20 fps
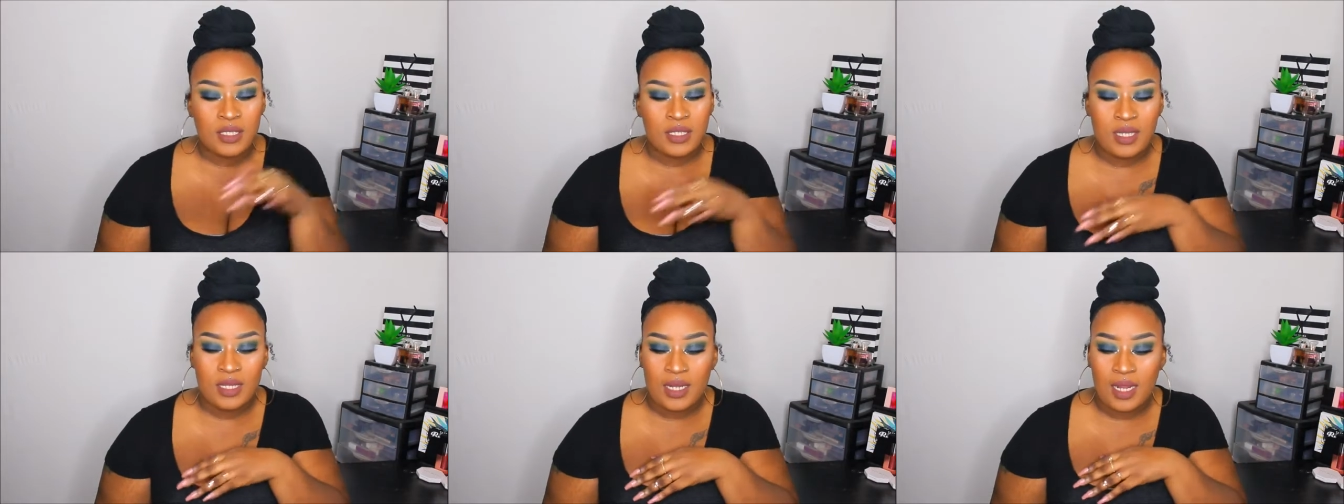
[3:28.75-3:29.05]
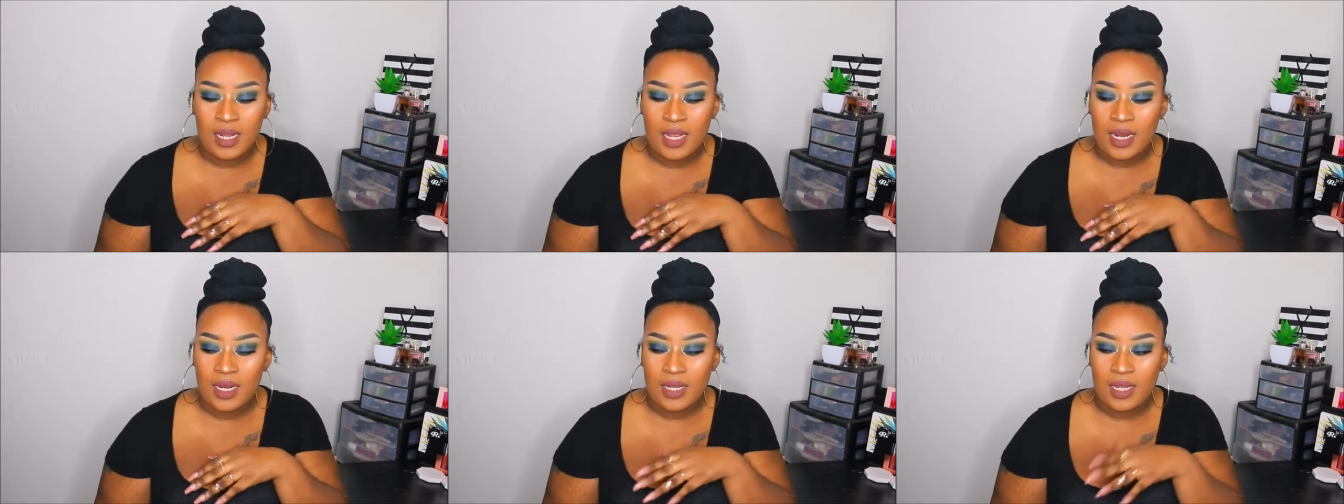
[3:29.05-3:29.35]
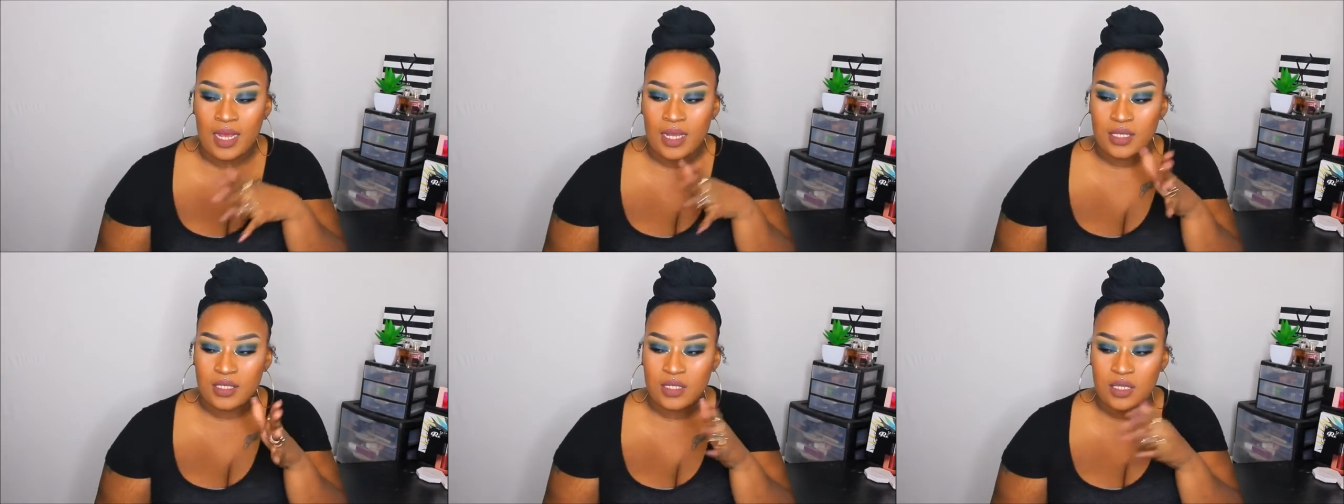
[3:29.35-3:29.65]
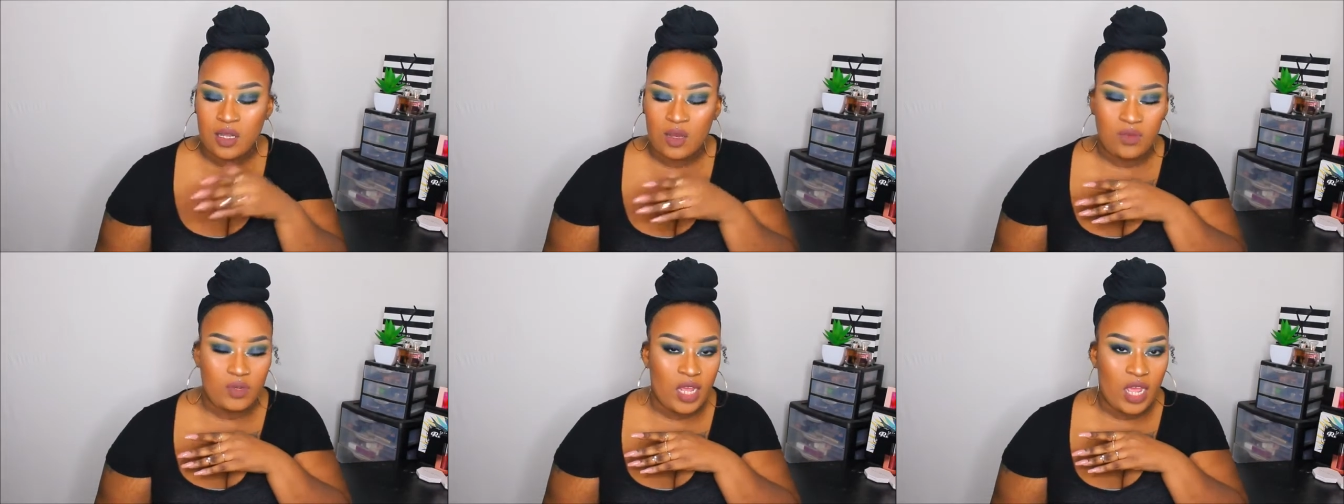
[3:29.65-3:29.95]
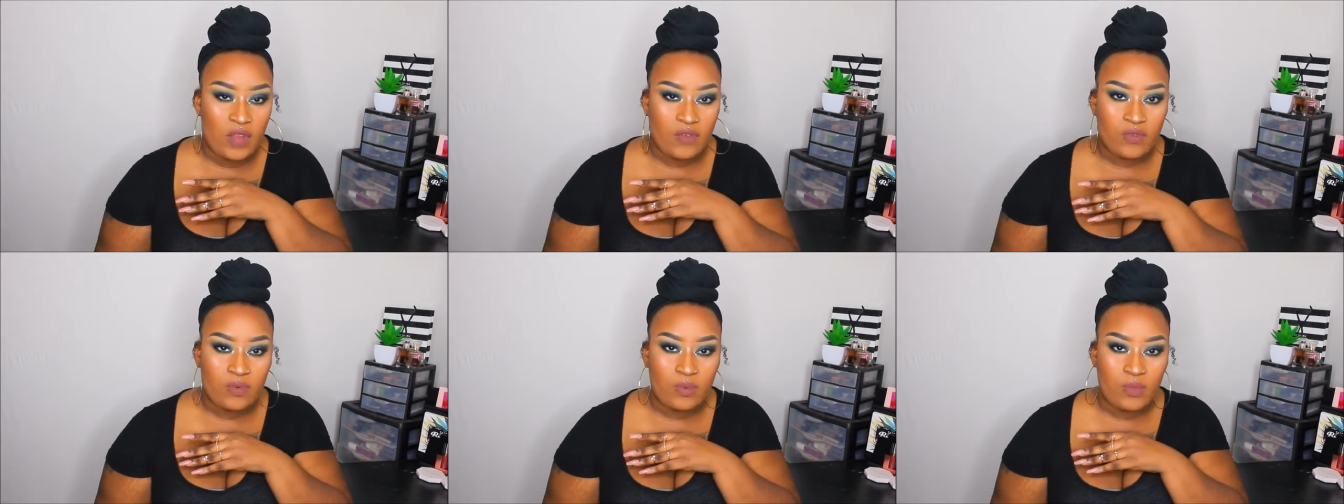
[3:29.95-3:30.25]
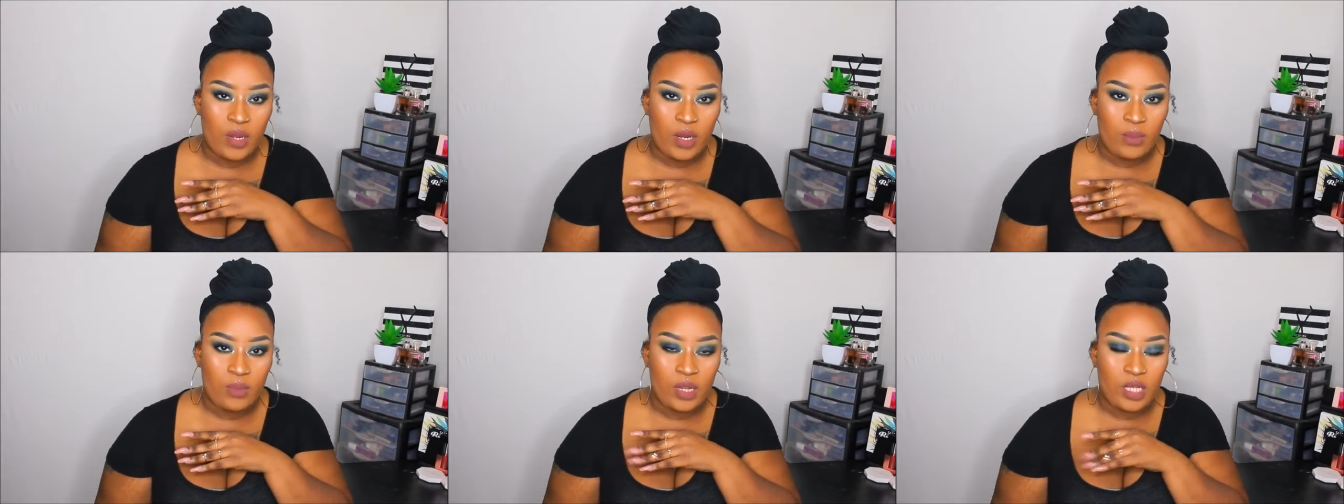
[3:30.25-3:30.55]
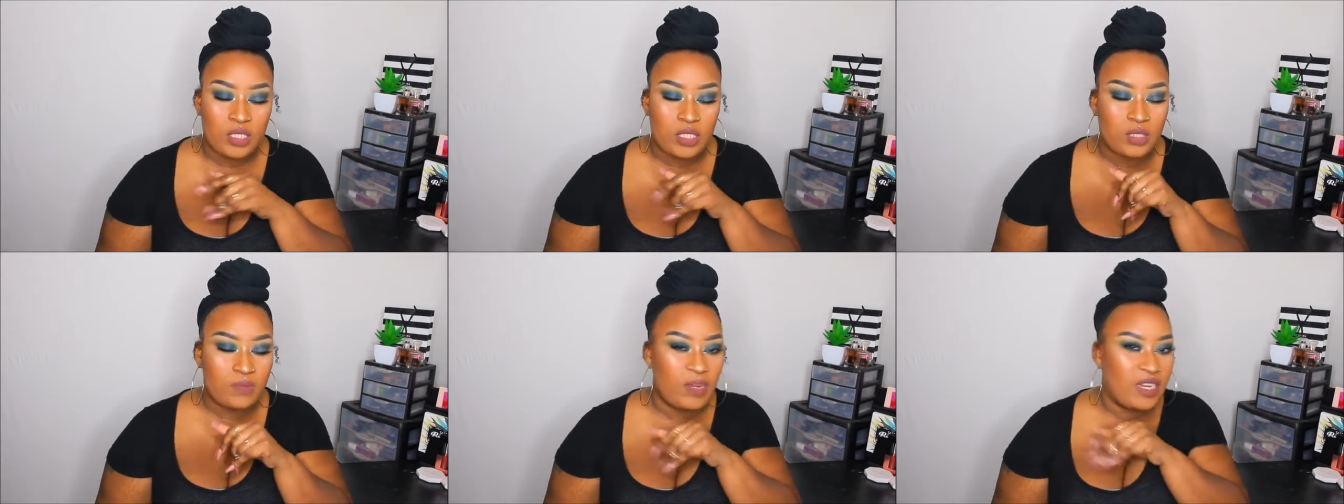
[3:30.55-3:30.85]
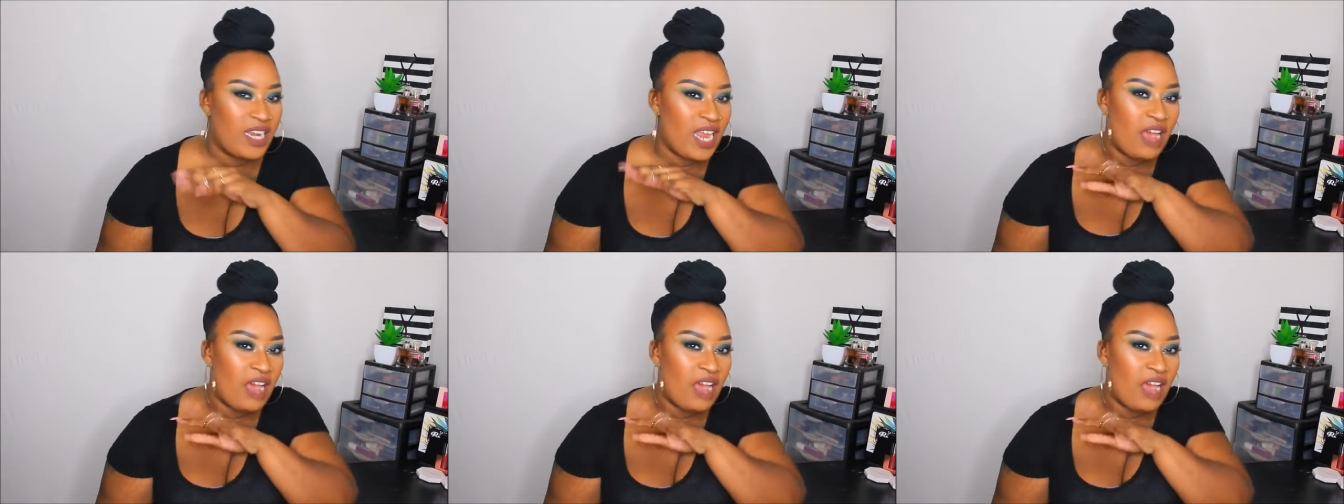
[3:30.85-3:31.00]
and then I kind of like slowed down from wearing blushes but